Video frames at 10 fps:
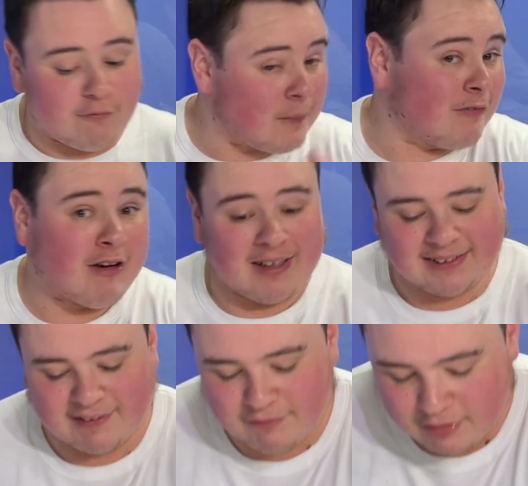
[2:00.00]
for me, Reading
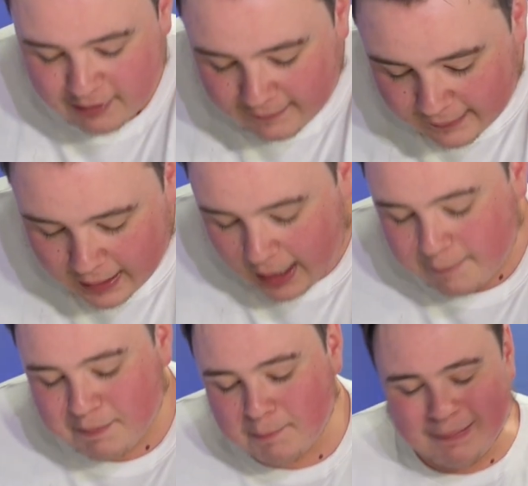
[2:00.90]
7th.
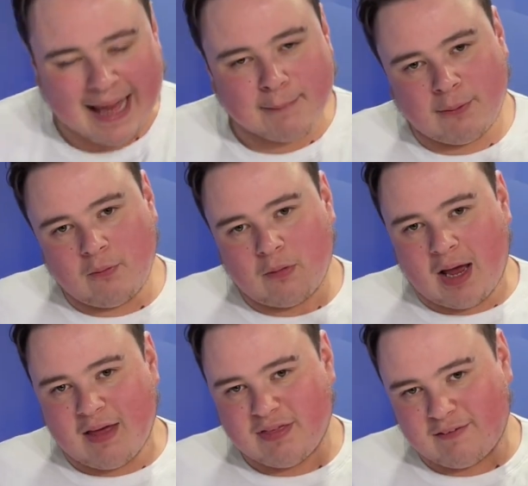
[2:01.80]
Blackpool, I
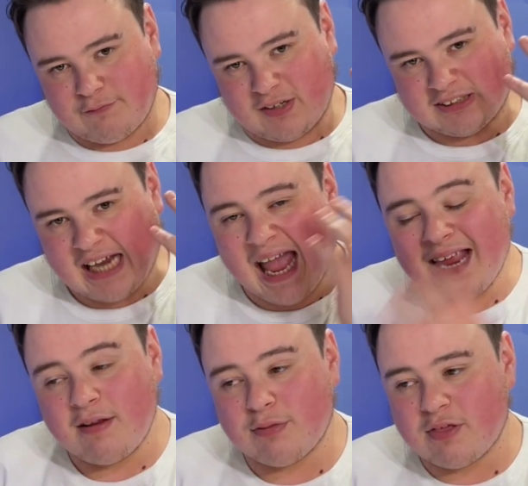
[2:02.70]
think, finish
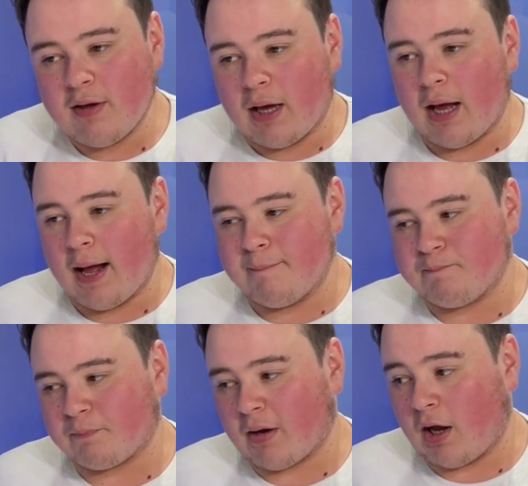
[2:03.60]
8th.
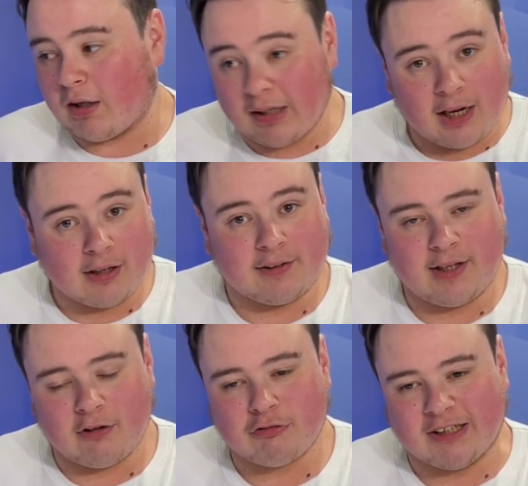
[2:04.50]
I like
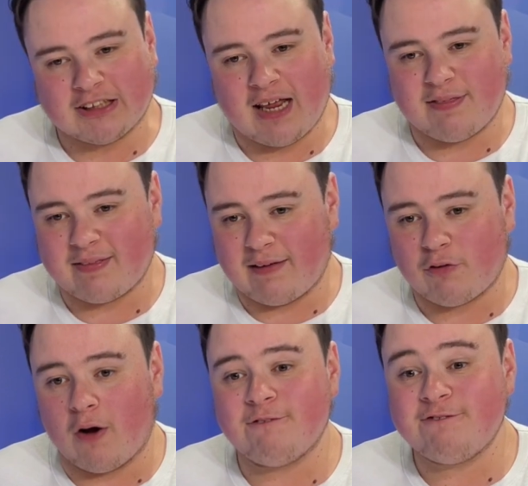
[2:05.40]
Neil Critchley. I think they've
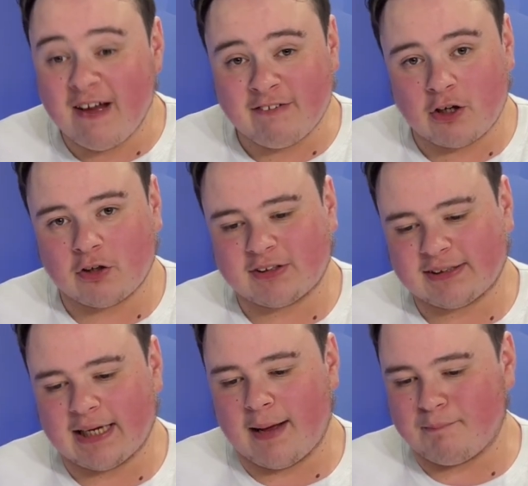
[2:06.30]
got a very good
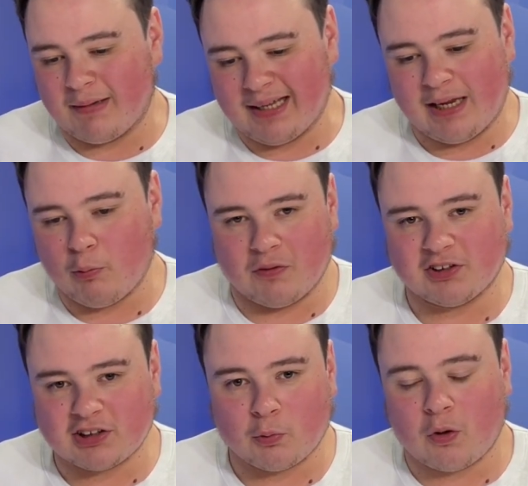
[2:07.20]
League One
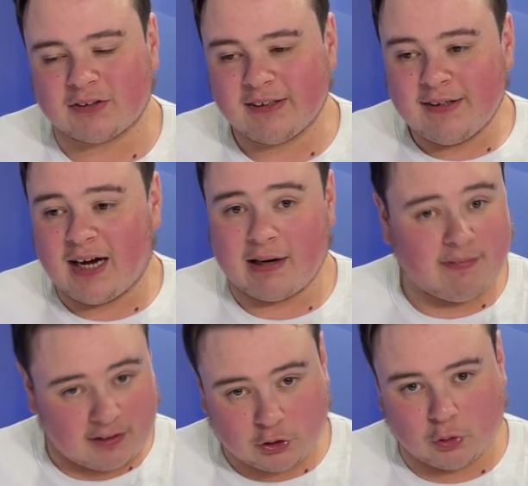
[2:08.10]
squad, and I
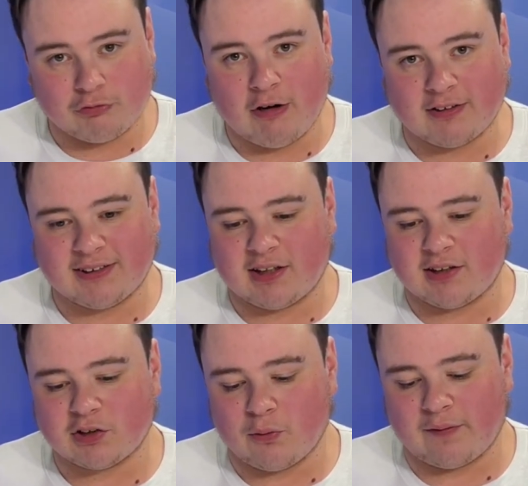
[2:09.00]
think Jordan Rhodes is going to
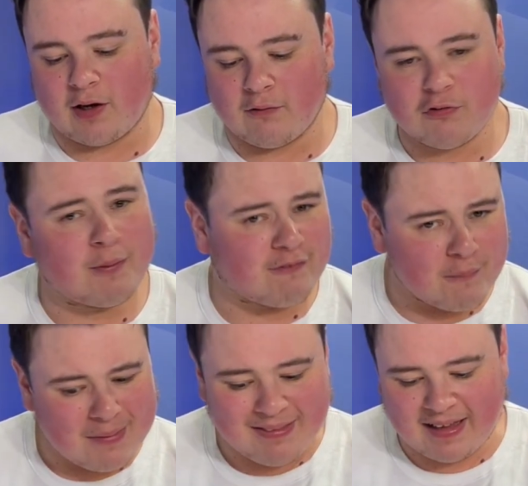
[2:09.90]
score the goals. But for
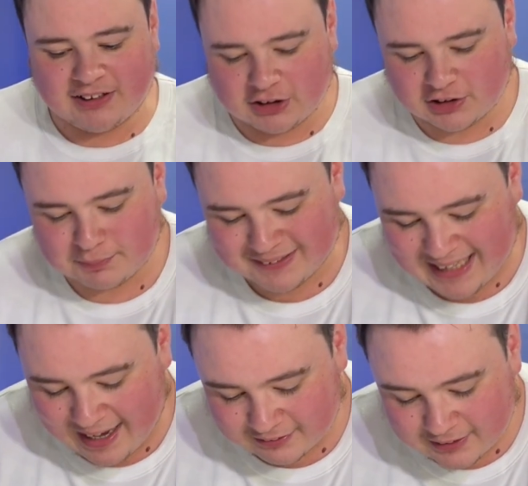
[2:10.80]
me, they just miss
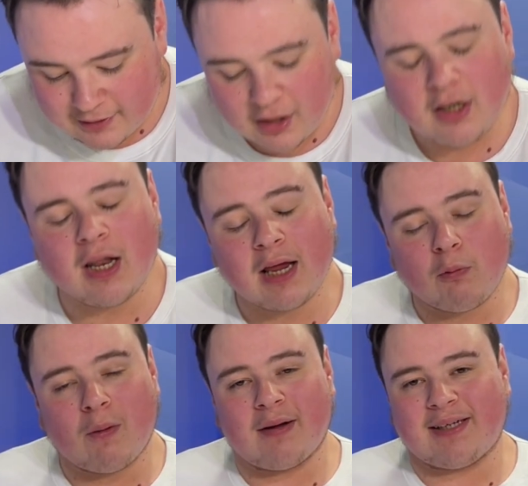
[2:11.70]
out.
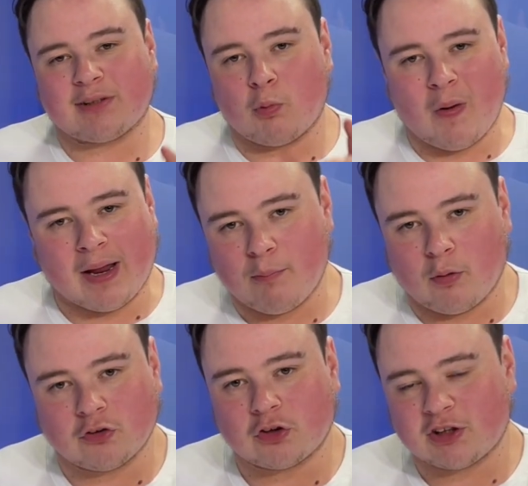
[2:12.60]
Likewise, Wycombe
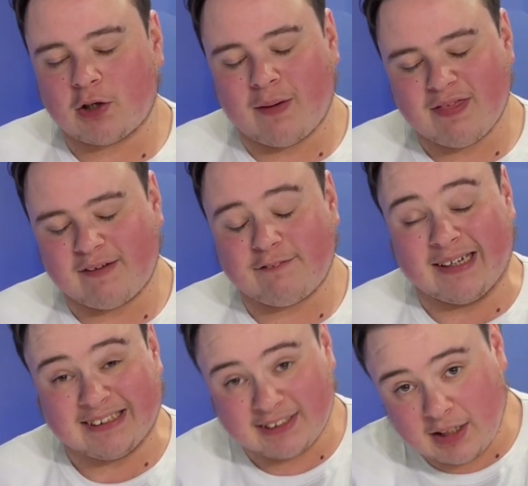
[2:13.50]
Wanderers, who I think
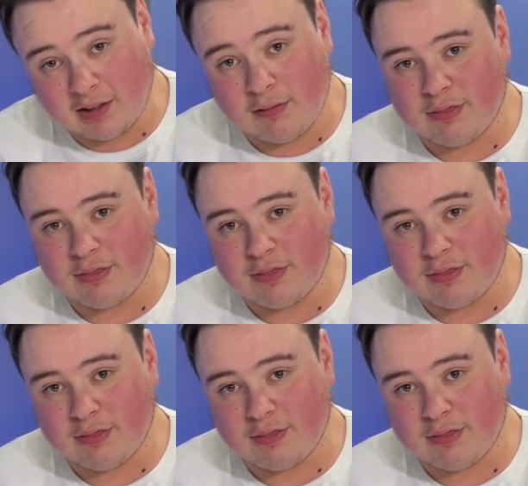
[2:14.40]
finished 9th.